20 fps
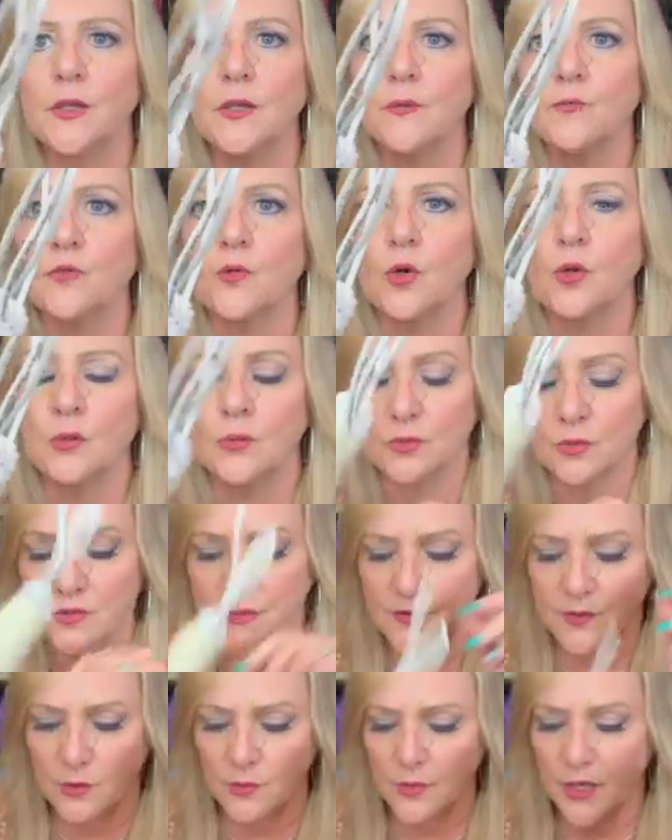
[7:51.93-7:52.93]
can
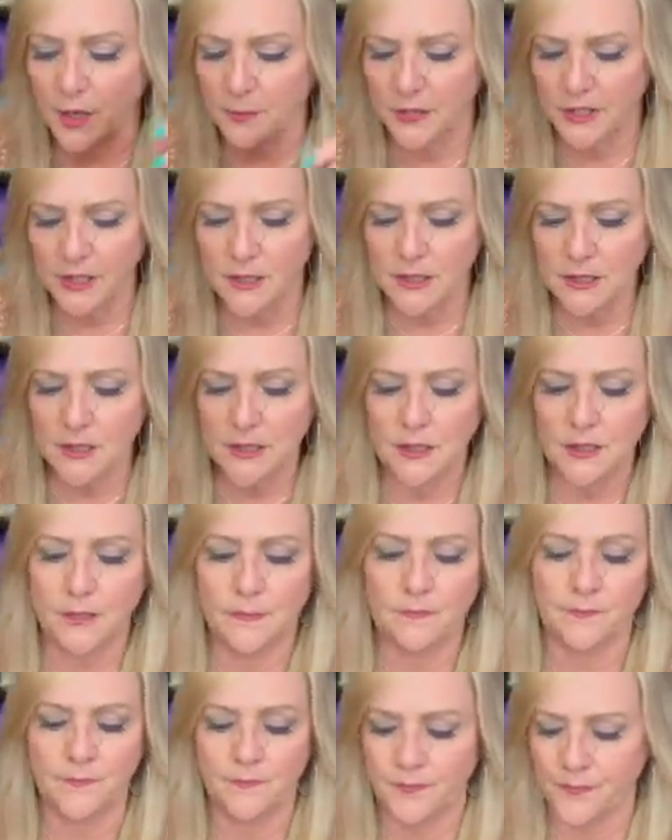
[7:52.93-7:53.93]
start wrapping again.
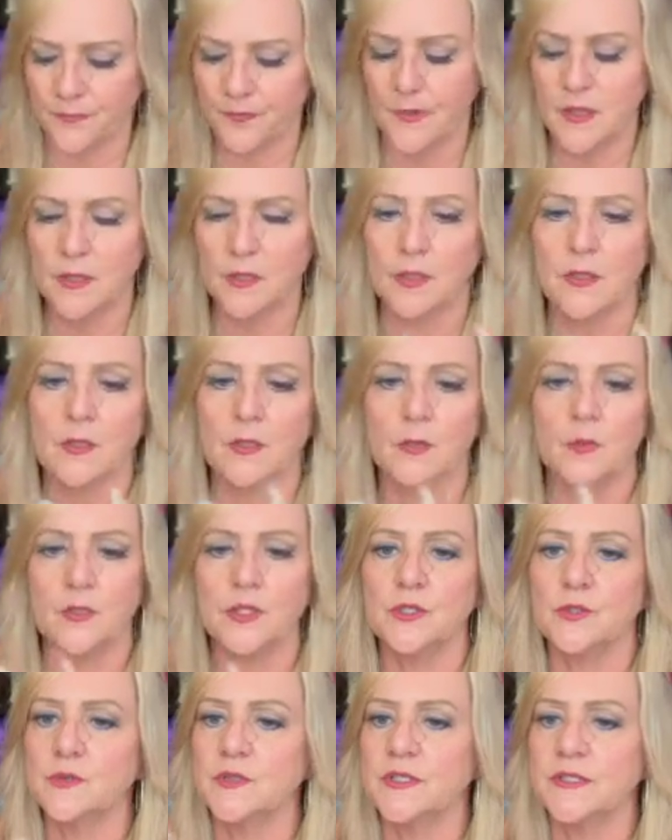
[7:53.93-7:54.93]

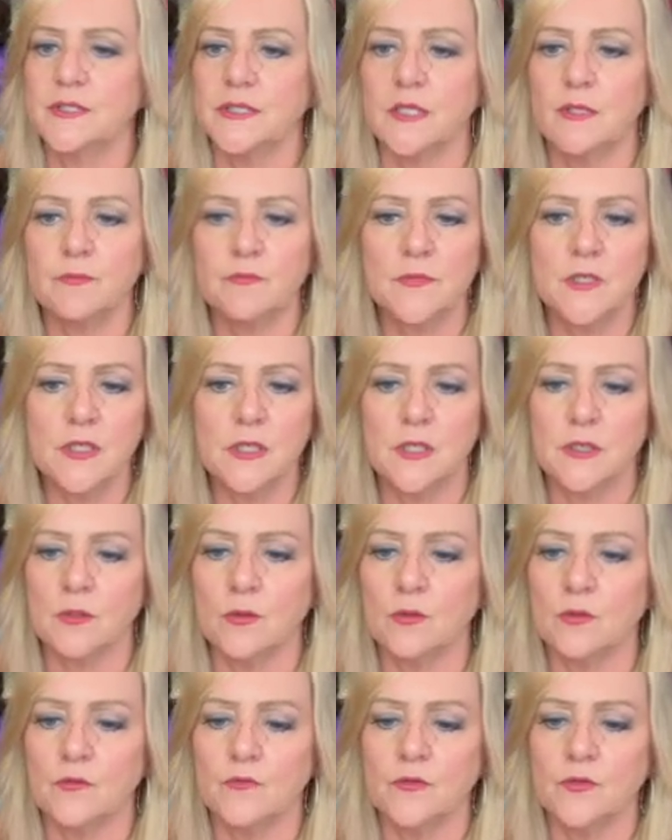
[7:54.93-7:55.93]
We do the same thing
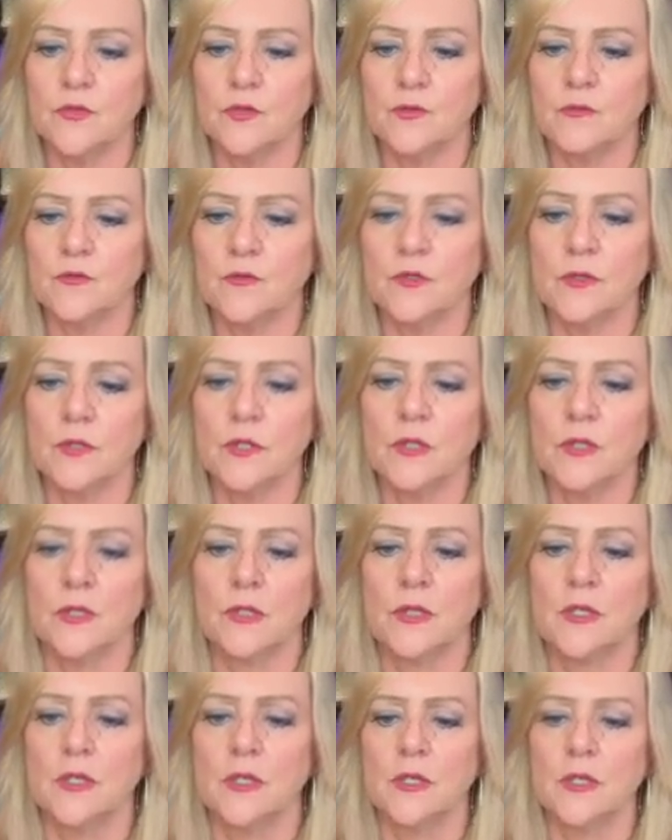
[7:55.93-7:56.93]
over and over.
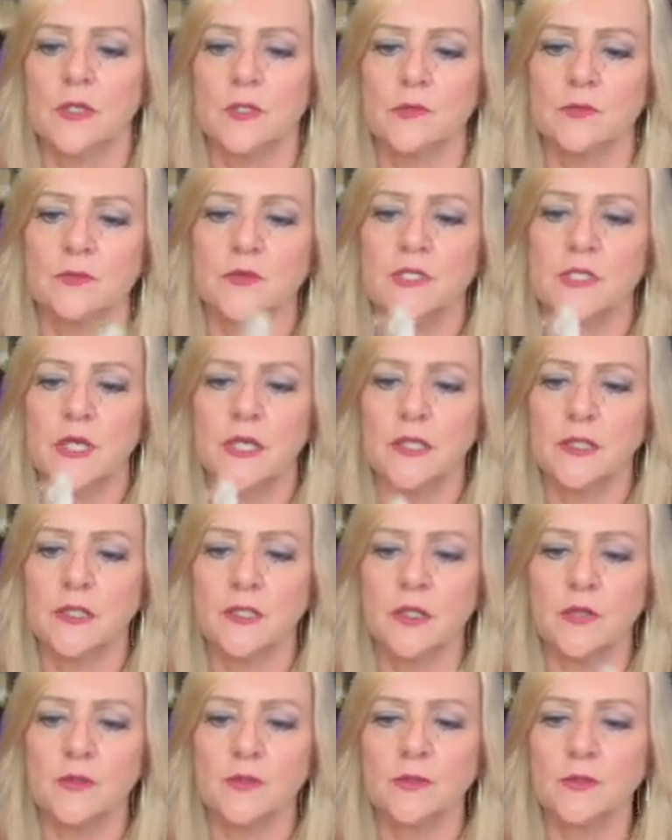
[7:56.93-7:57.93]
We take
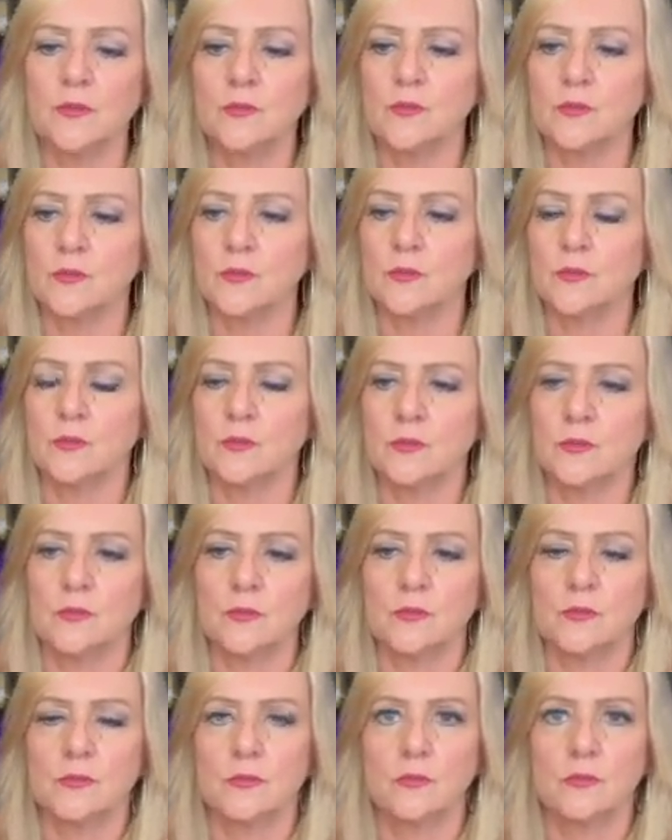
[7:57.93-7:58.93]
another
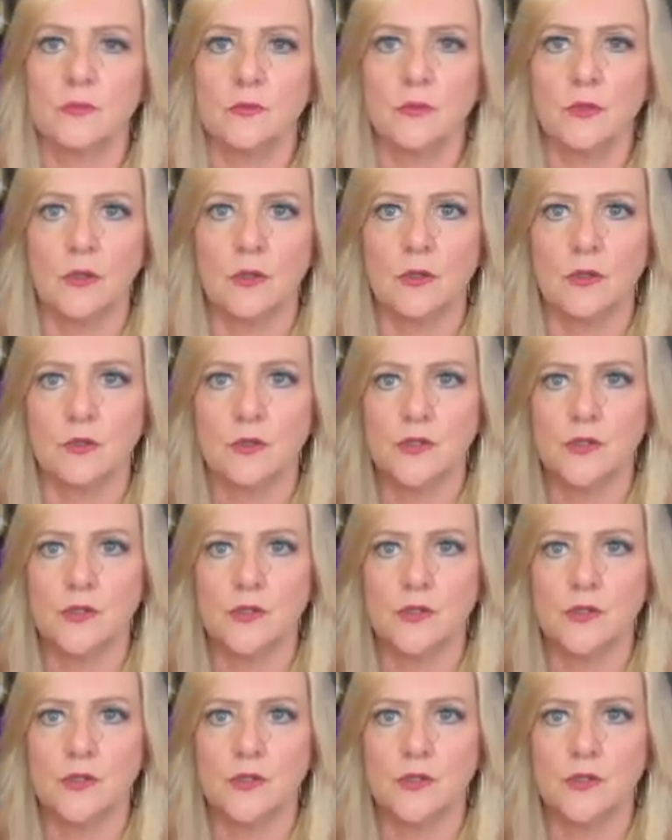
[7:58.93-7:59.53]
long